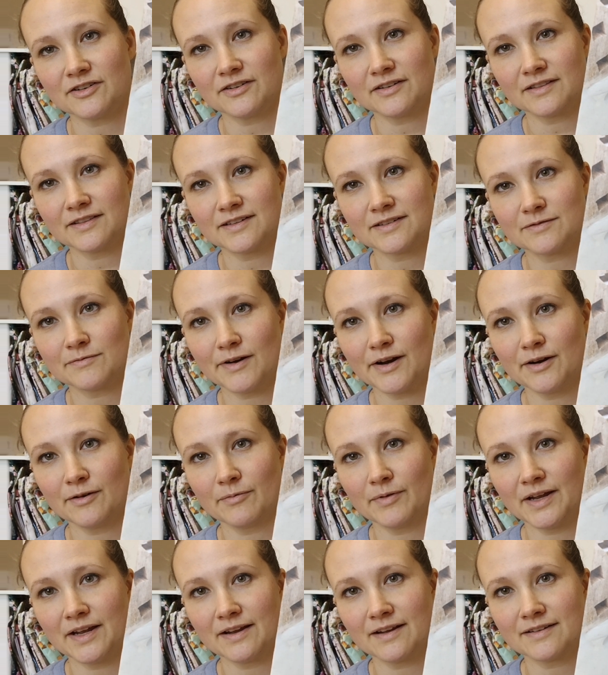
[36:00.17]
started this right
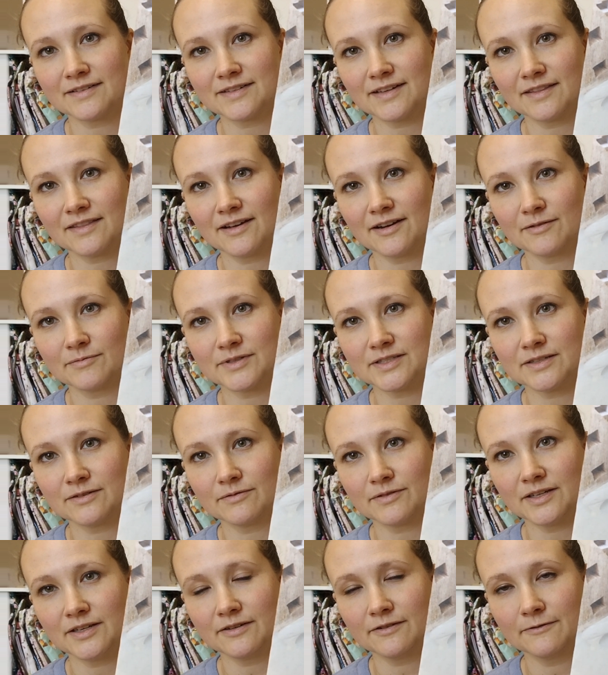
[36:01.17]
away because I thought it was
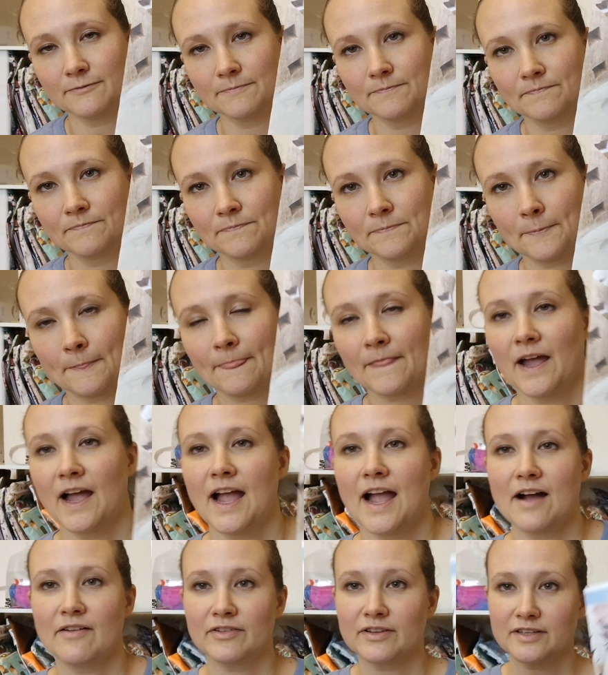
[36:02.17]
so cute.
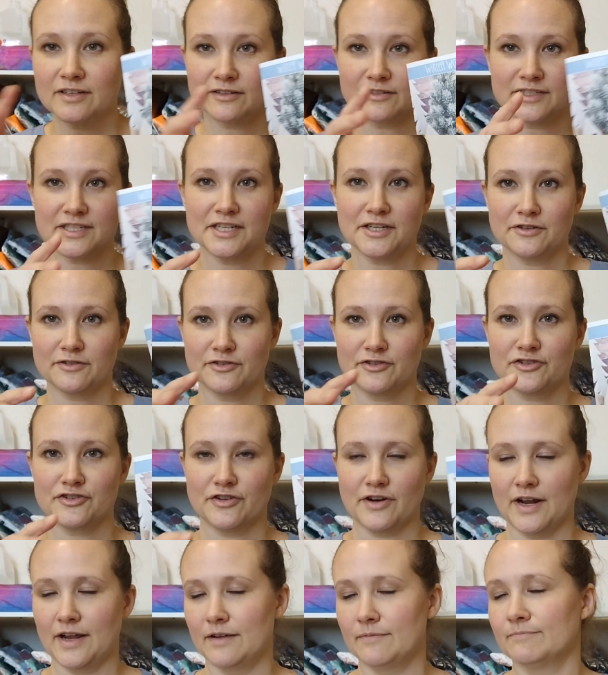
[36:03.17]
I have a little tear
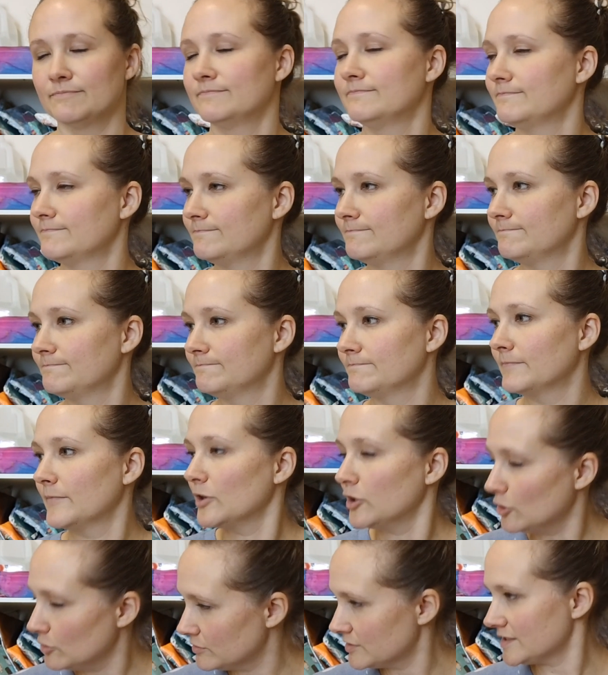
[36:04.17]
spray.
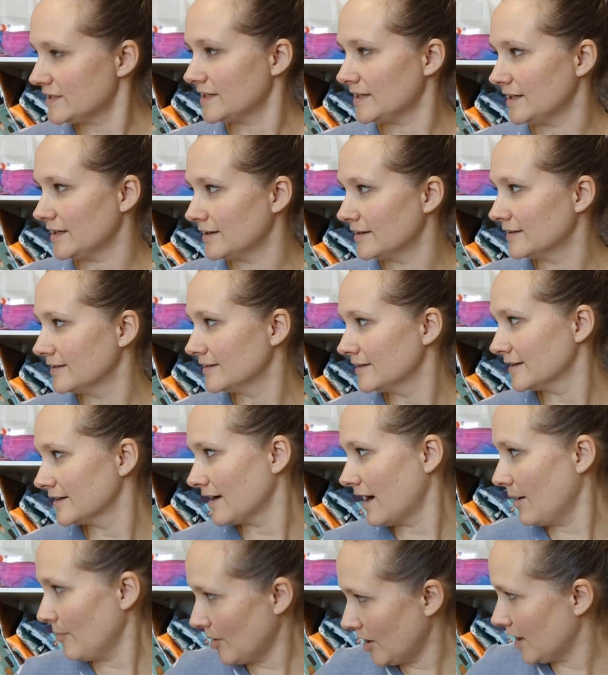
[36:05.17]
Lucy,
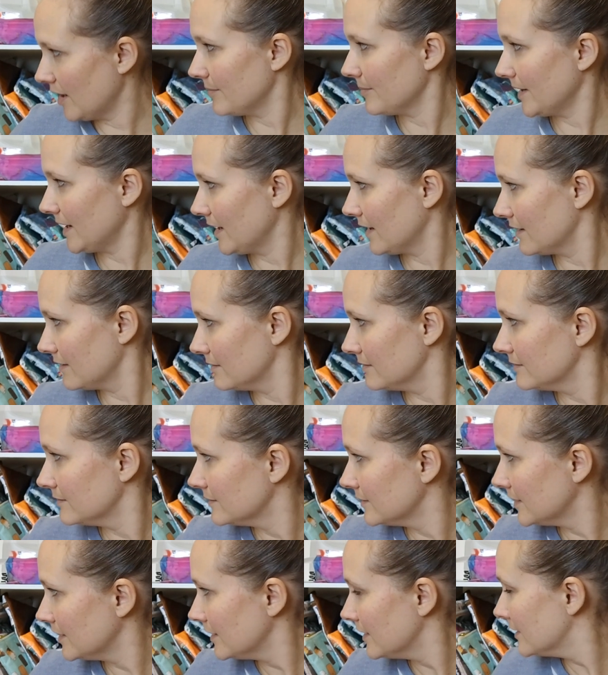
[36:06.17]
come on, man.
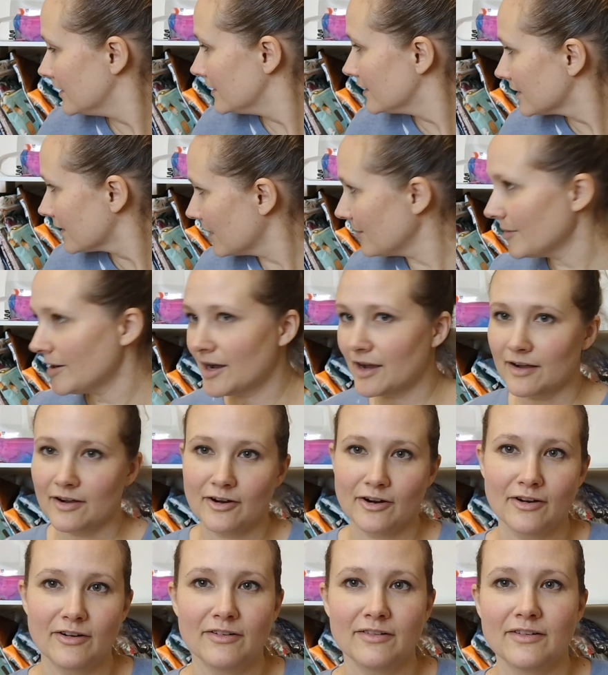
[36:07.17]
Come on,
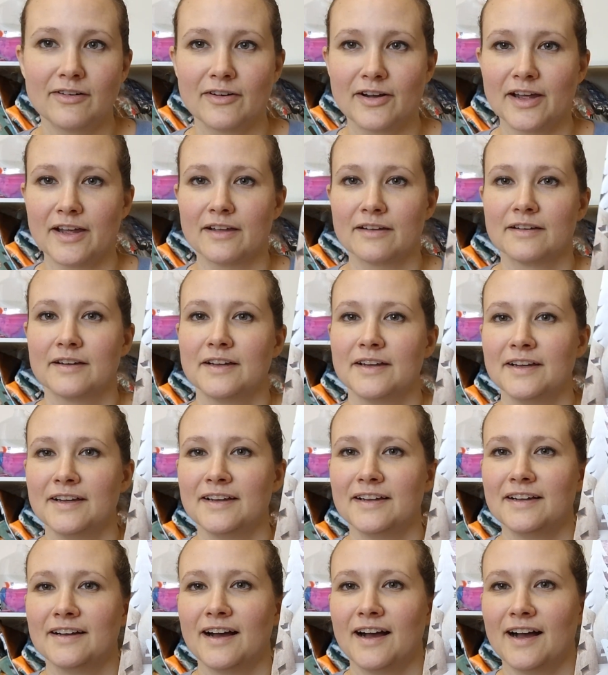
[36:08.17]
girl. Okay.
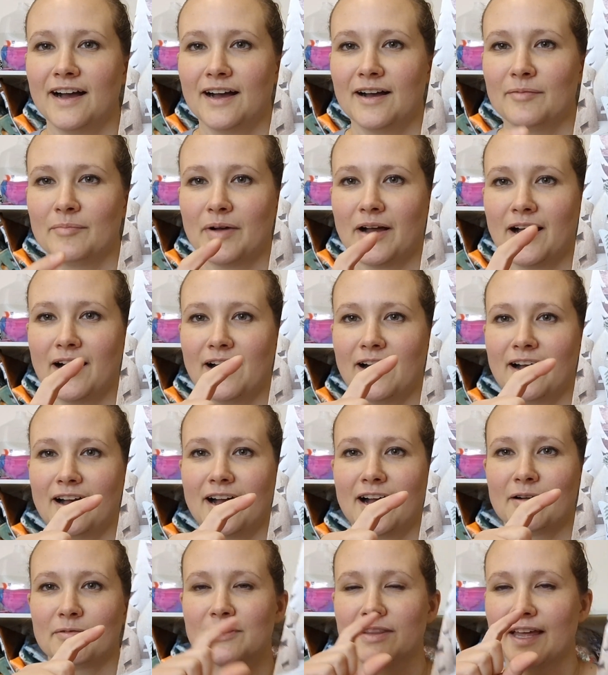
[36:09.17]
I
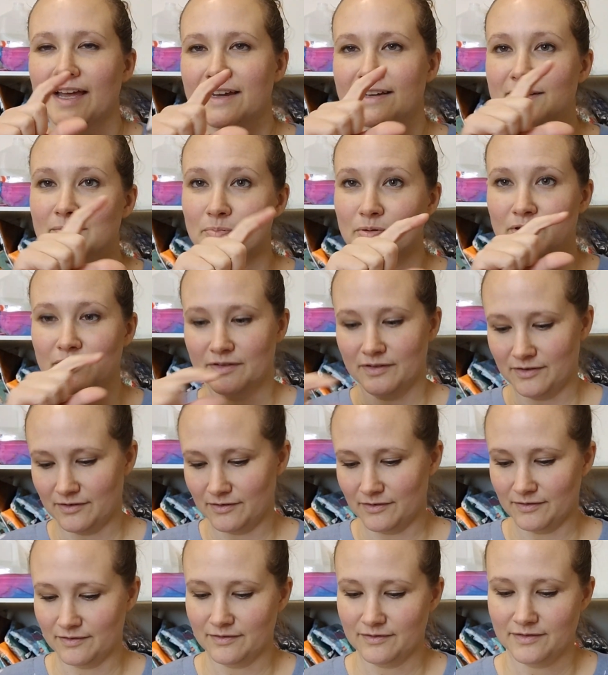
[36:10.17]
would like to put
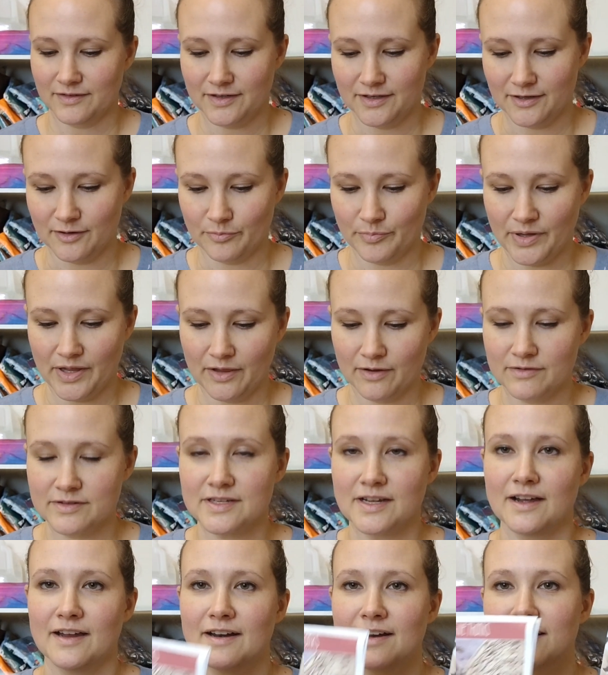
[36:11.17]
little,
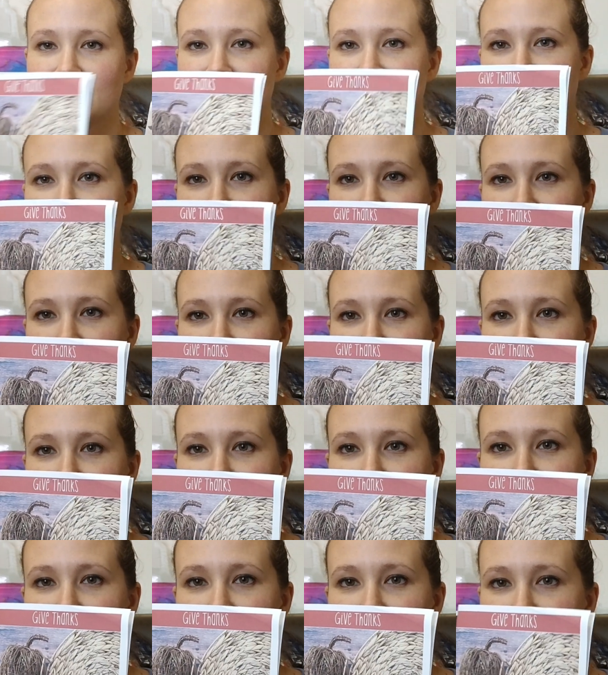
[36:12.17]
pillows on, and so
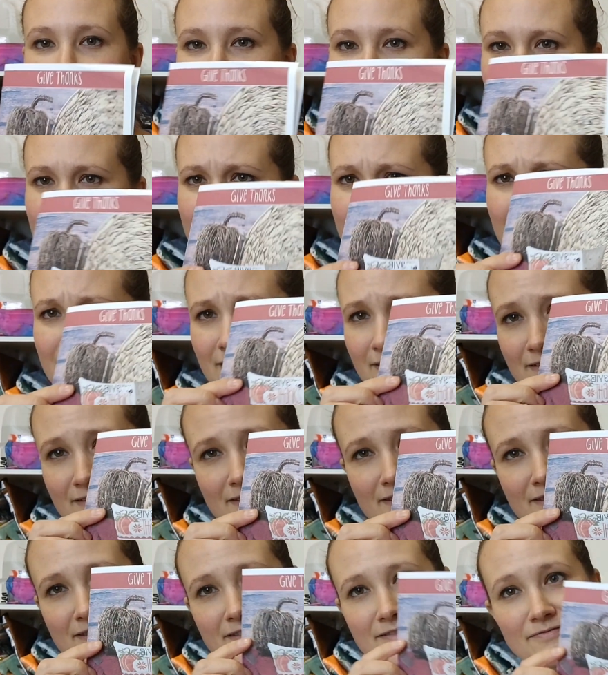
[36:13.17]

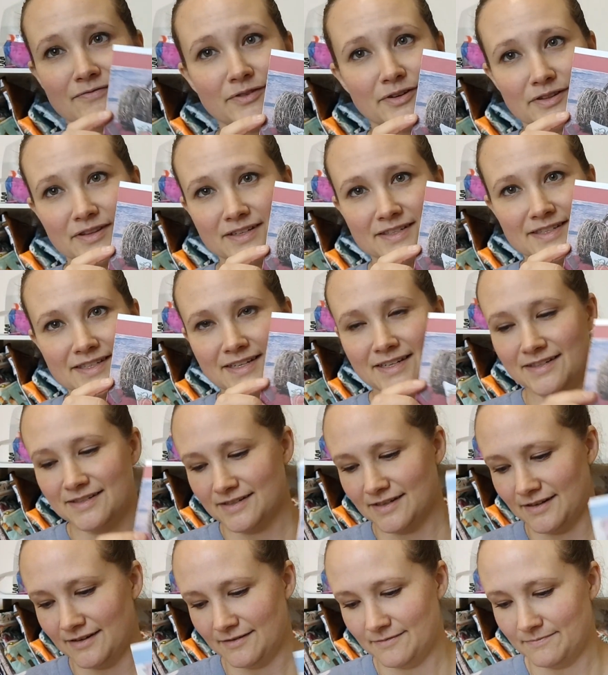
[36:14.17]
these for the
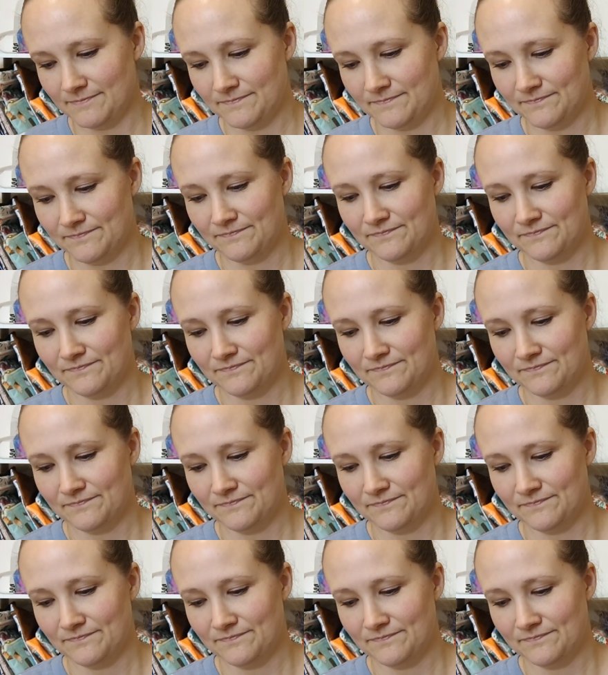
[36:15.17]
season